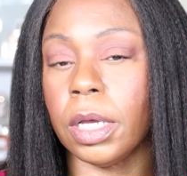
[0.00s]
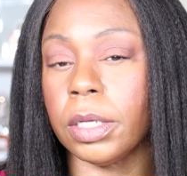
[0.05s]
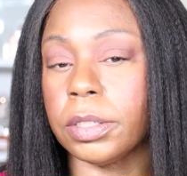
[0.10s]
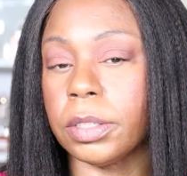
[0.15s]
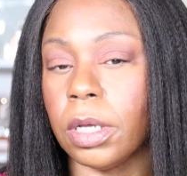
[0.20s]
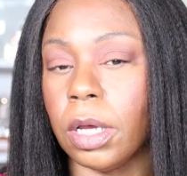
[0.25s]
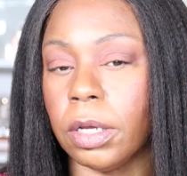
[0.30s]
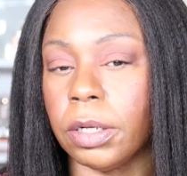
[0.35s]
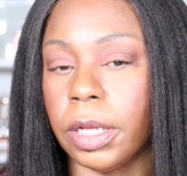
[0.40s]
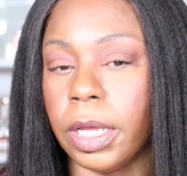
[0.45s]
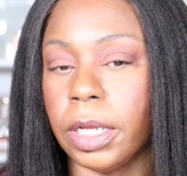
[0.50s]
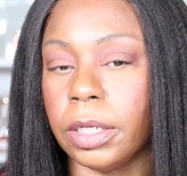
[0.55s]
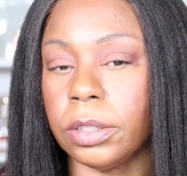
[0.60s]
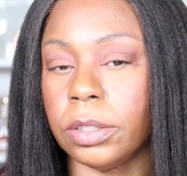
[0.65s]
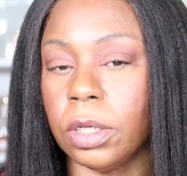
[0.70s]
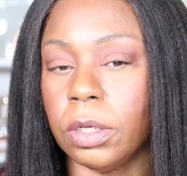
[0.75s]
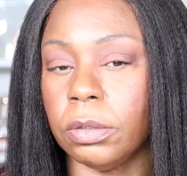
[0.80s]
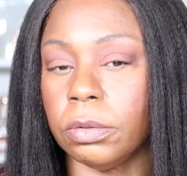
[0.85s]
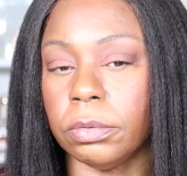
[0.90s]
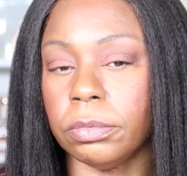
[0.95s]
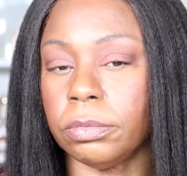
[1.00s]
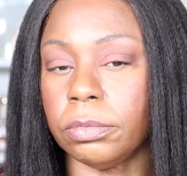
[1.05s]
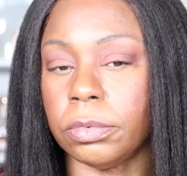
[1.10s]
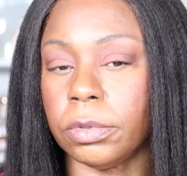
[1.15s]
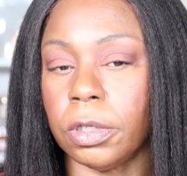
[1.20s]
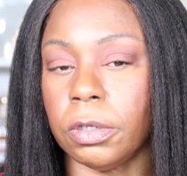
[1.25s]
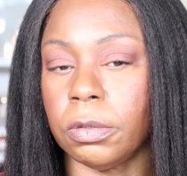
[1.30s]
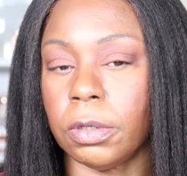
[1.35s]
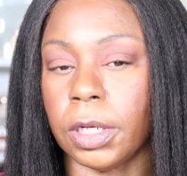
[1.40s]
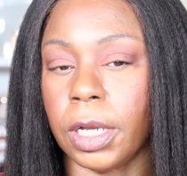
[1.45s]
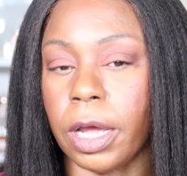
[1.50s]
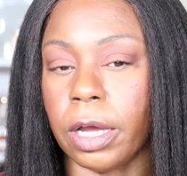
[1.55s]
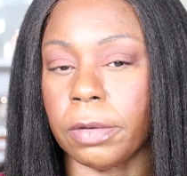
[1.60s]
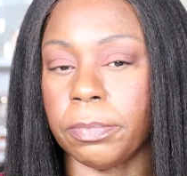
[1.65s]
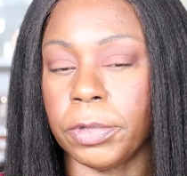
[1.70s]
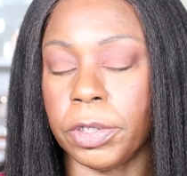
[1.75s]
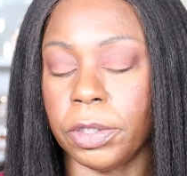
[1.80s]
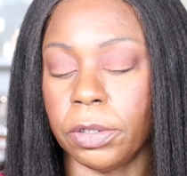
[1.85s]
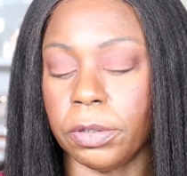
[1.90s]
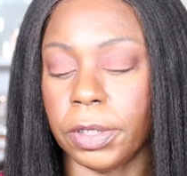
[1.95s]
Y'all saw that. Don't don't
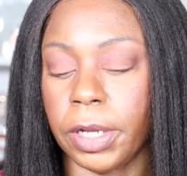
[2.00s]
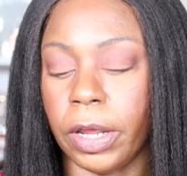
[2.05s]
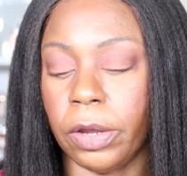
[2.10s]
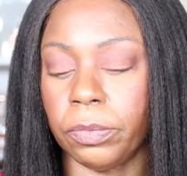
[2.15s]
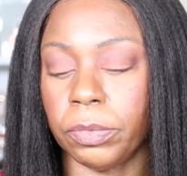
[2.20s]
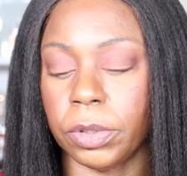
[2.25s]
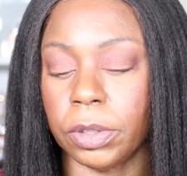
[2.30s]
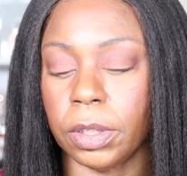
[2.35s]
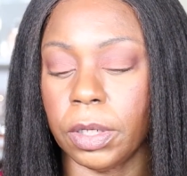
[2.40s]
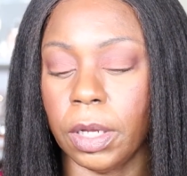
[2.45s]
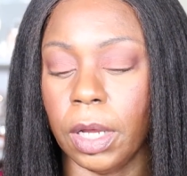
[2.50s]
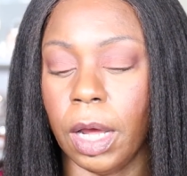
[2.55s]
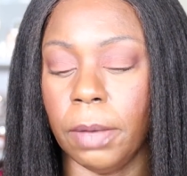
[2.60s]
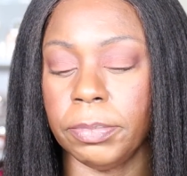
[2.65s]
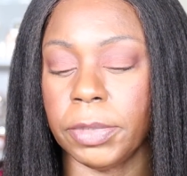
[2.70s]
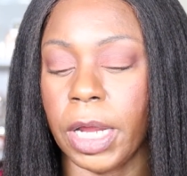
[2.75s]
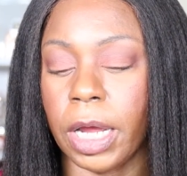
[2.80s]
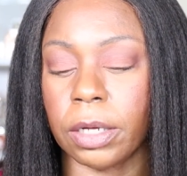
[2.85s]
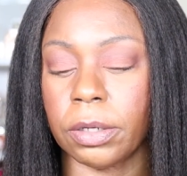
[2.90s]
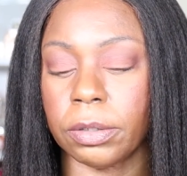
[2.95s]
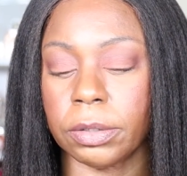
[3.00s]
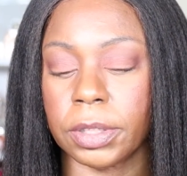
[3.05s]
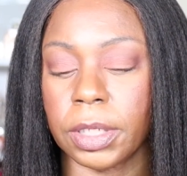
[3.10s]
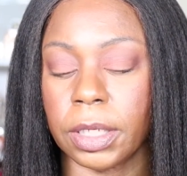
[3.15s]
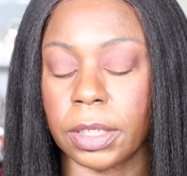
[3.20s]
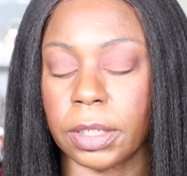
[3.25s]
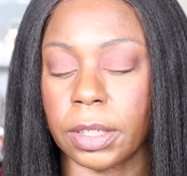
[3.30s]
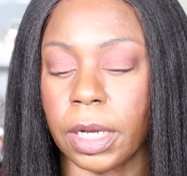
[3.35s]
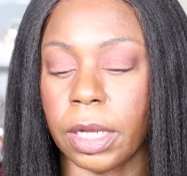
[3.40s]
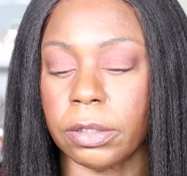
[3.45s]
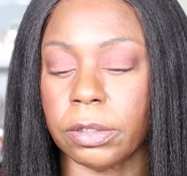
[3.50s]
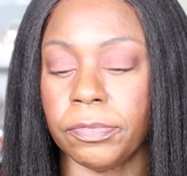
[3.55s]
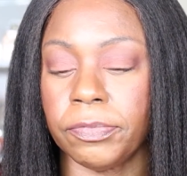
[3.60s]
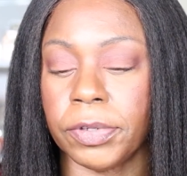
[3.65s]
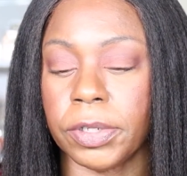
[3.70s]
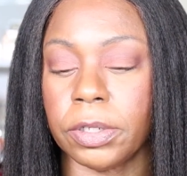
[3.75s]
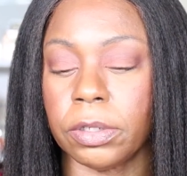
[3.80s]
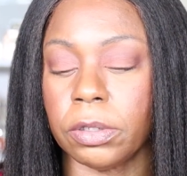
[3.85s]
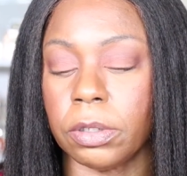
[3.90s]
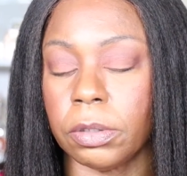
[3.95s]
clock me on that one. I'm not gonna take it out the
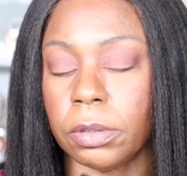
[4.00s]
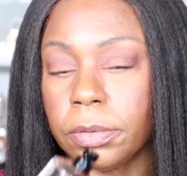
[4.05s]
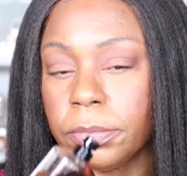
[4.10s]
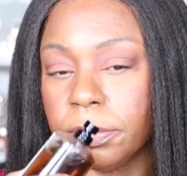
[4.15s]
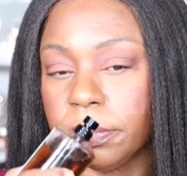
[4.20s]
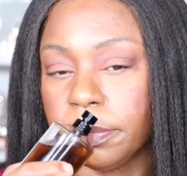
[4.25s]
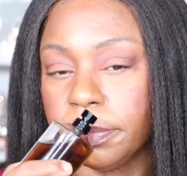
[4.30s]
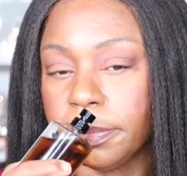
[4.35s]
video.